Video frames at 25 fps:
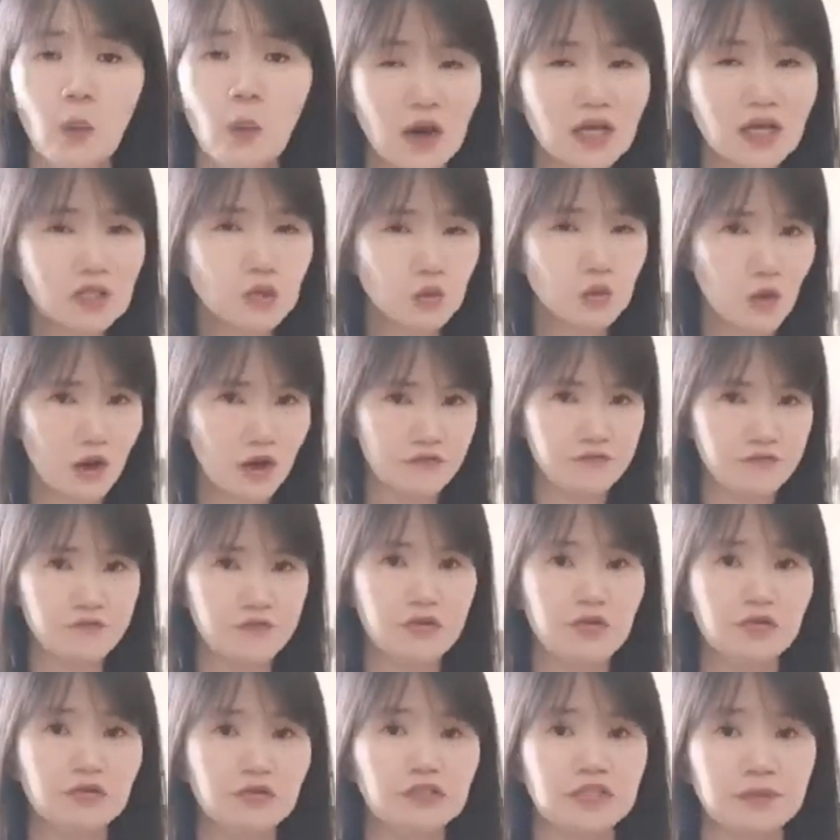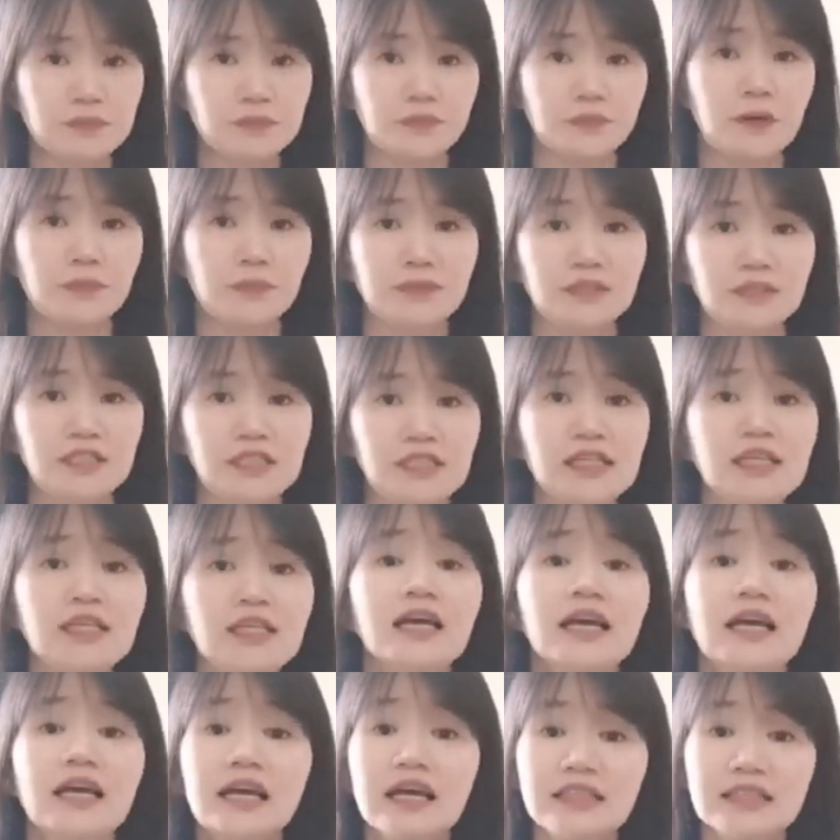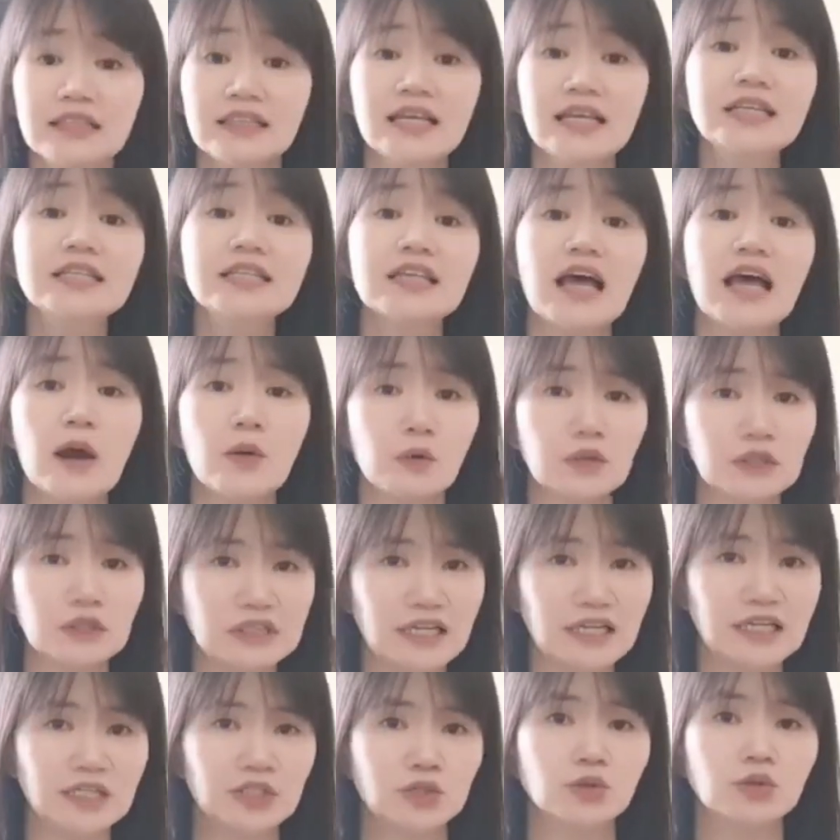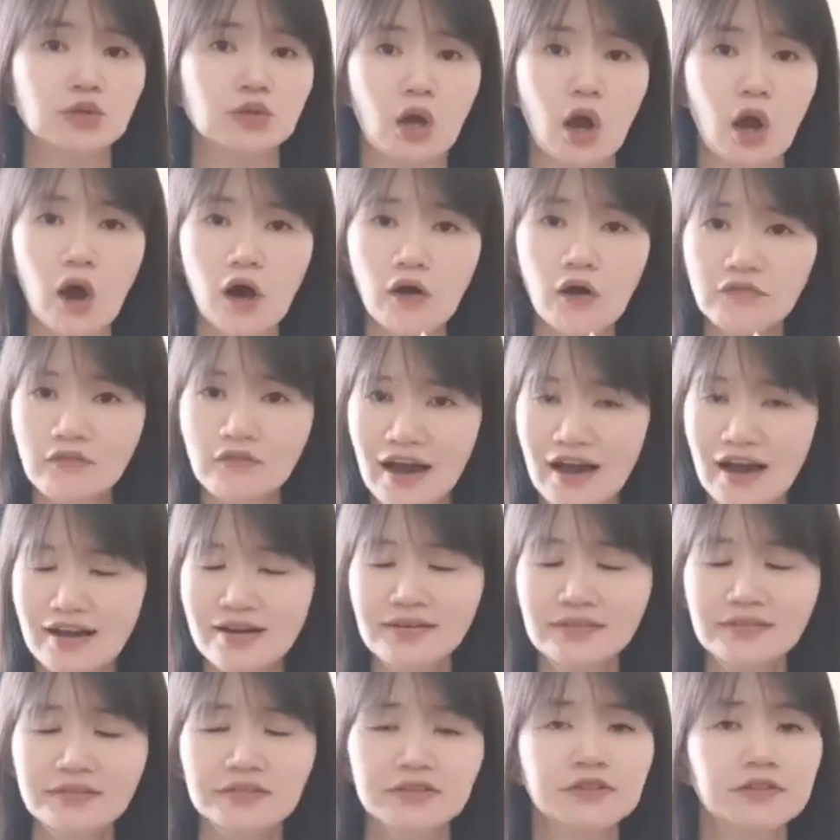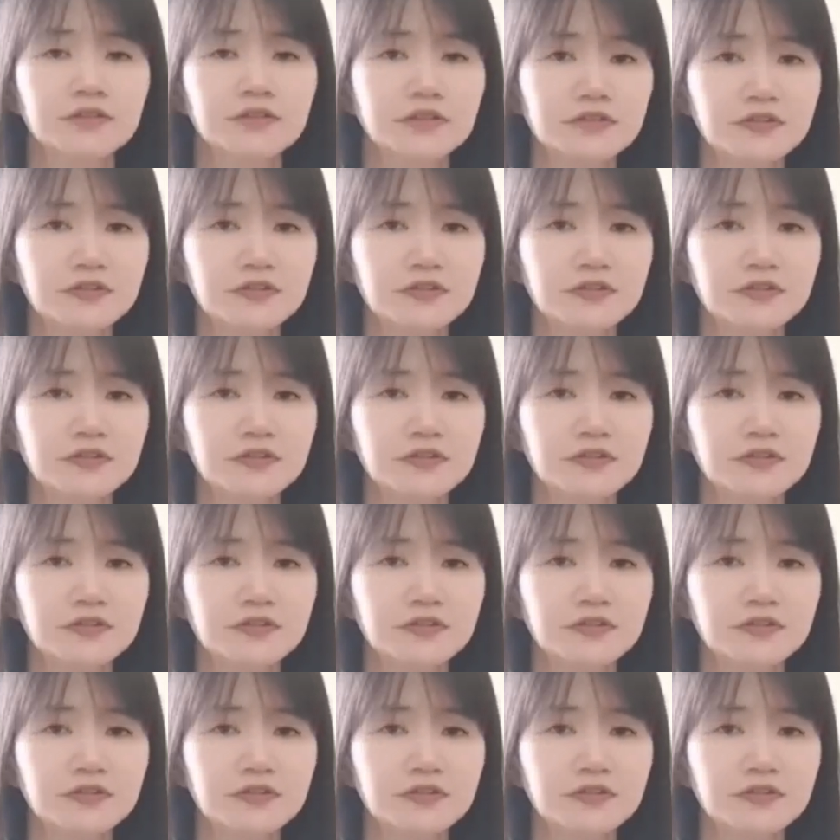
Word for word: Once we have viewed the property, things I would take note of are: